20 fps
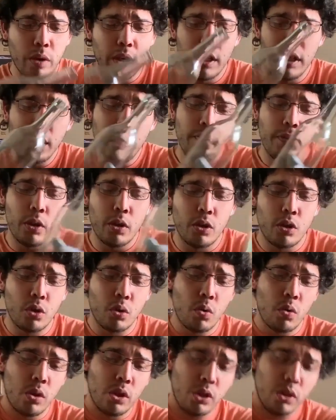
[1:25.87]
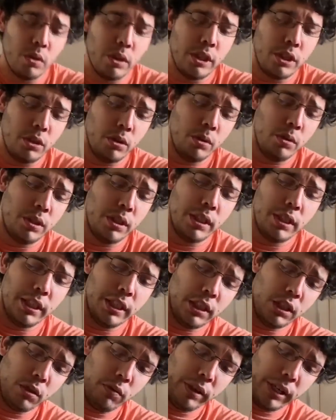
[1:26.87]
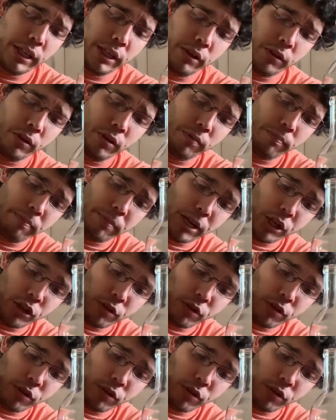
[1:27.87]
We're going to leave a good score, so let's loosen this so we can get a good